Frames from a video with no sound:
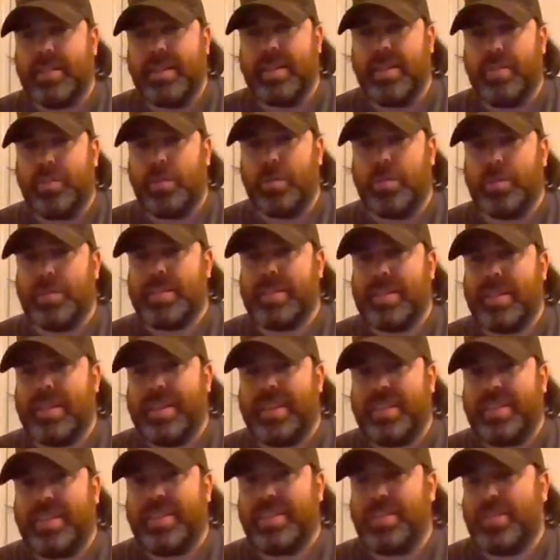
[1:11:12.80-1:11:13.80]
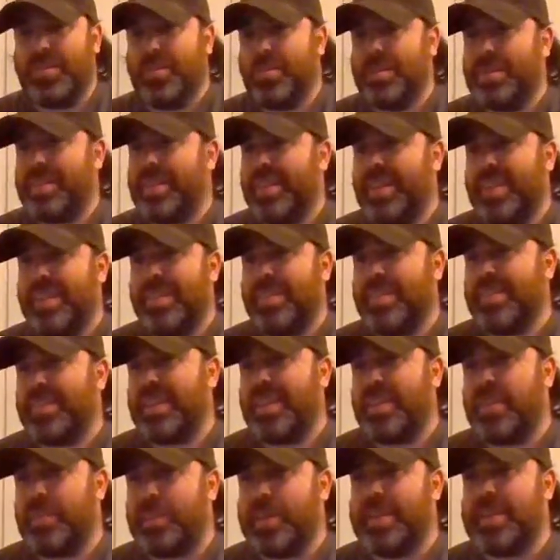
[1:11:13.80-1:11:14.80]
I'm always like, what the hell
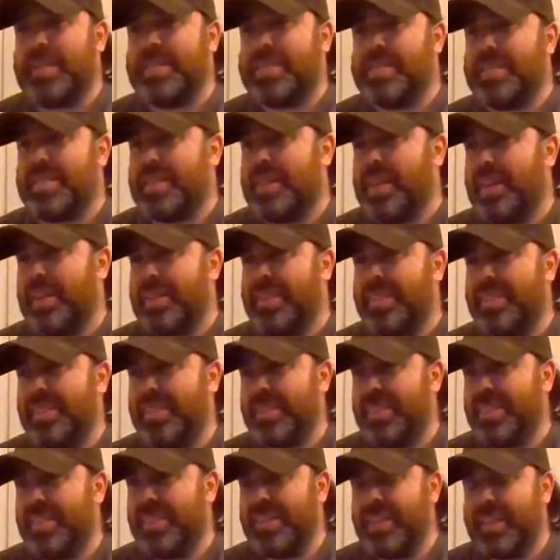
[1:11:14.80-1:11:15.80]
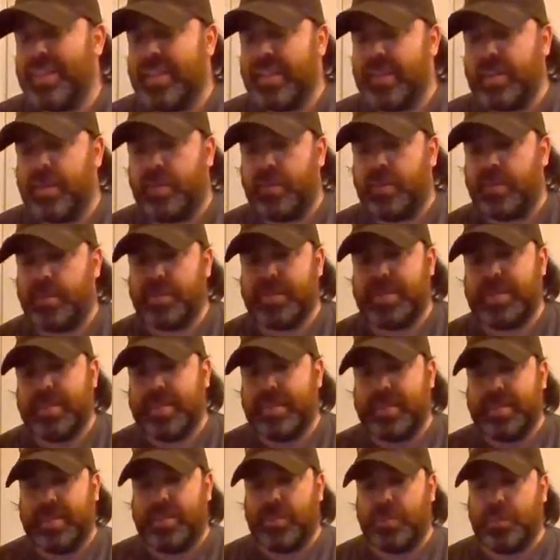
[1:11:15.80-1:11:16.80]
kind of piece is that? You know, I'm always
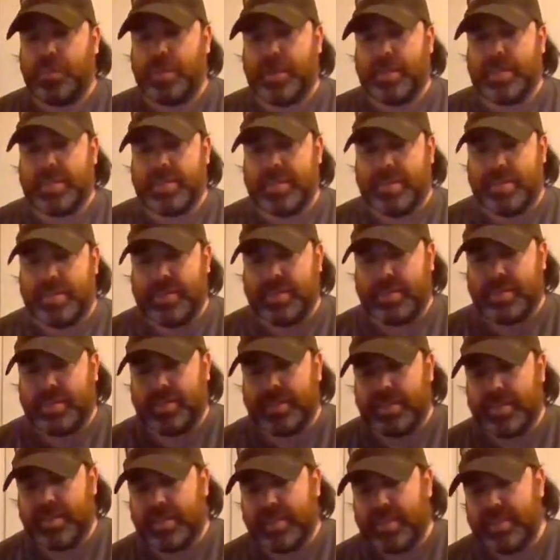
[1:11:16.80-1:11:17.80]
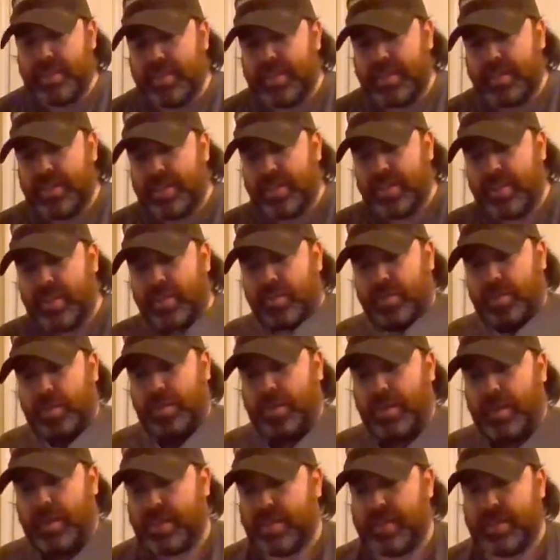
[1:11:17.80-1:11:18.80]
seeing the new pieces.
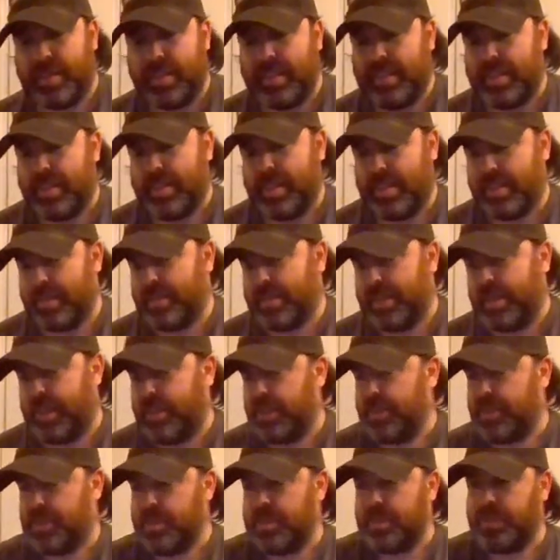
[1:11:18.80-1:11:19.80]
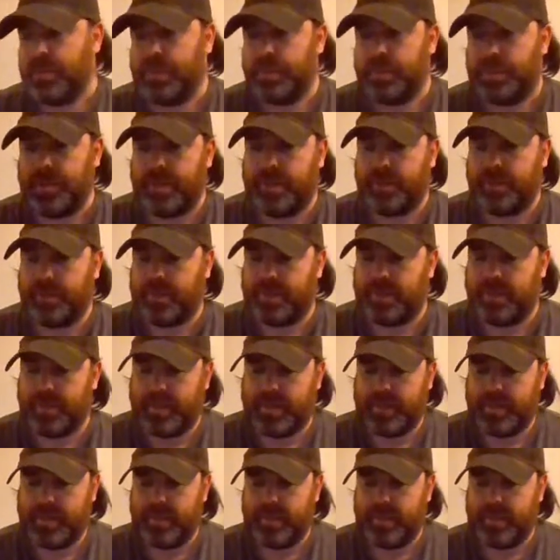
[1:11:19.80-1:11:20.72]
They're actually like 10 years old or whatever.